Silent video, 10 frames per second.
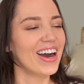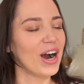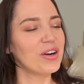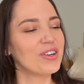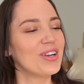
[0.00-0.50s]

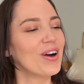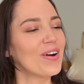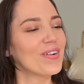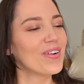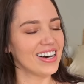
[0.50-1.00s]
Oh
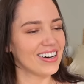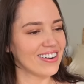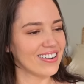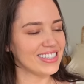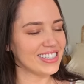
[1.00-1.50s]
no.
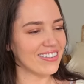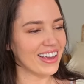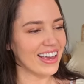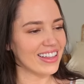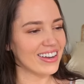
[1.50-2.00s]
Oh, it's
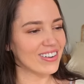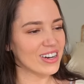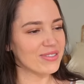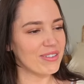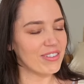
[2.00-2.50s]
okay, they're not
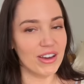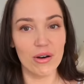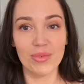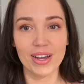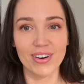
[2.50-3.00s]
coming for you.
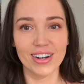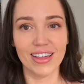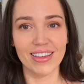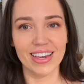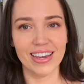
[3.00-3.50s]
Oh my god, I
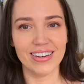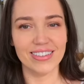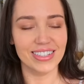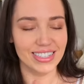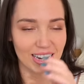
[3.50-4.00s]
think he can
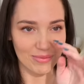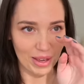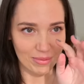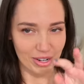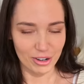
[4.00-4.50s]
understand me.
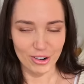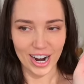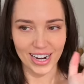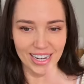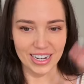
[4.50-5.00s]
I'm gonna
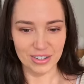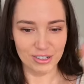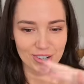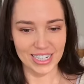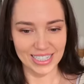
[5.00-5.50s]
cry. He
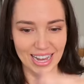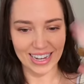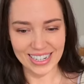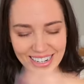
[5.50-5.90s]
looks really sad.